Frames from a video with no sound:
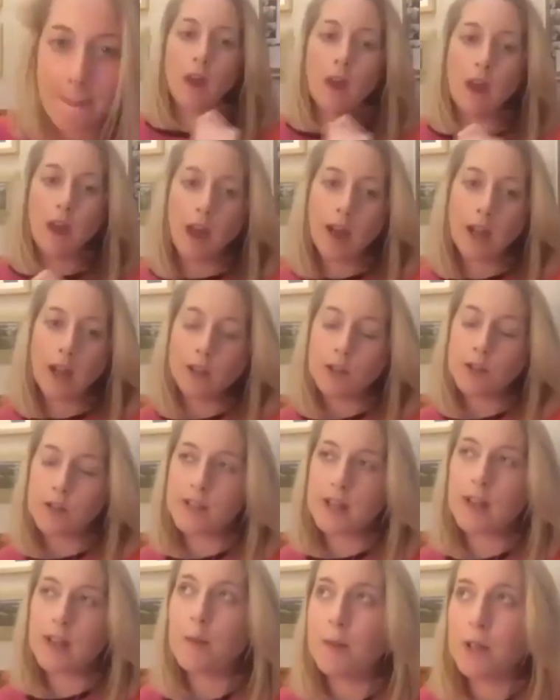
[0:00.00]
And you
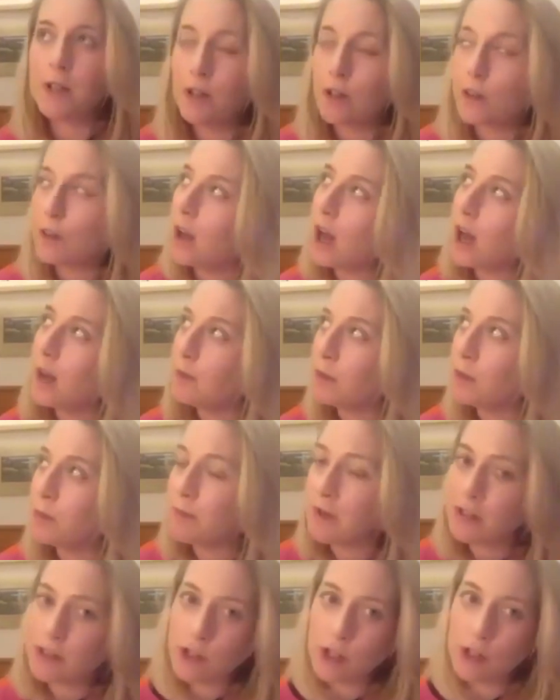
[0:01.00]
said, I mean, you
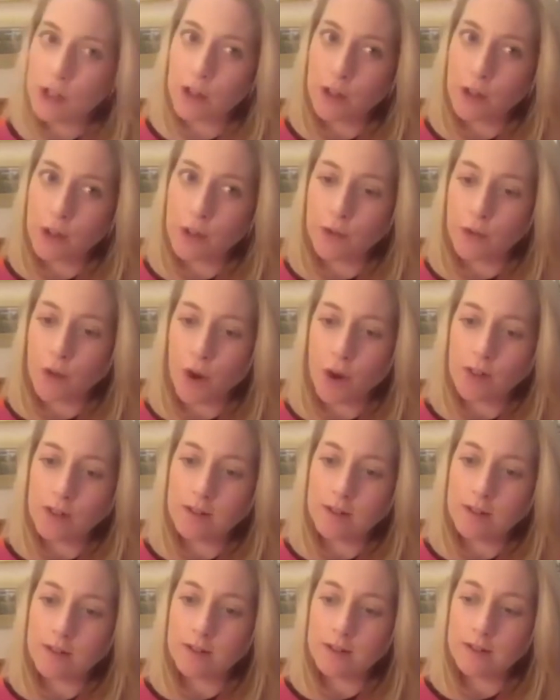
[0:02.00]
mentioned that you've got
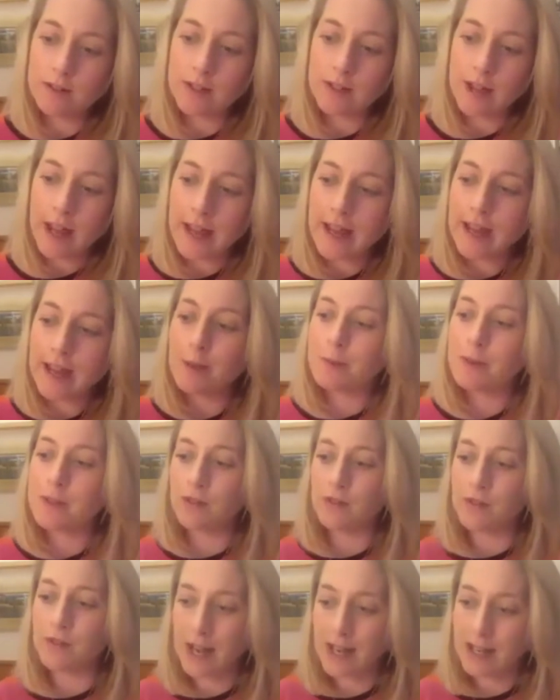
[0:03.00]
heaps
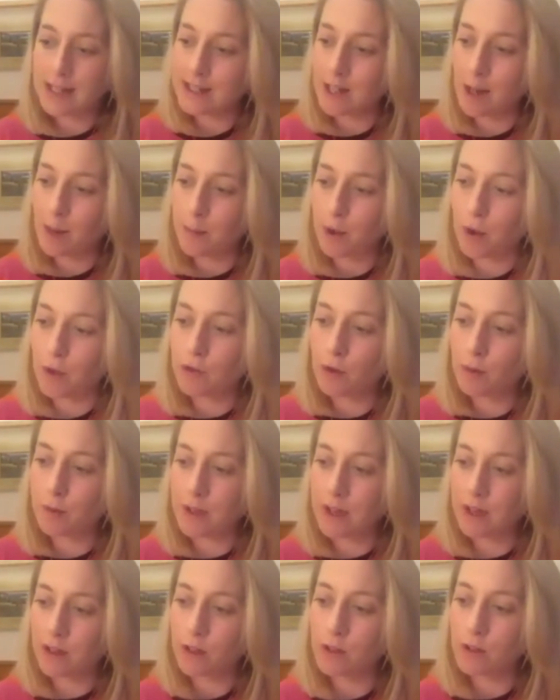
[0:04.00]
of data, both from the
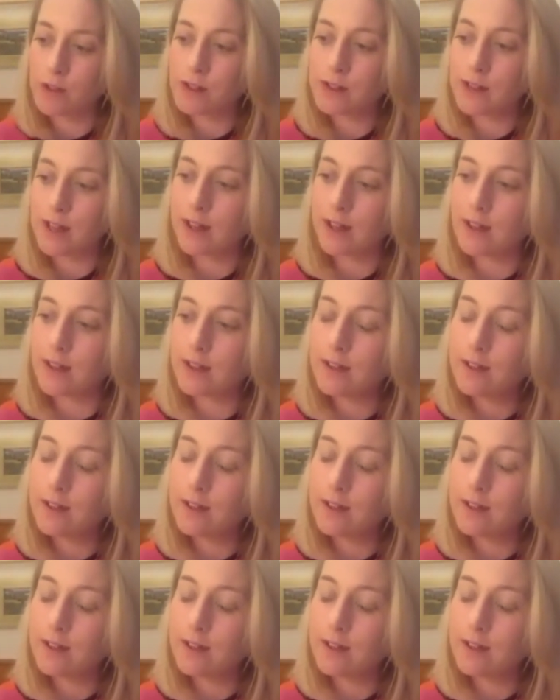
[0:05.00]
acoustic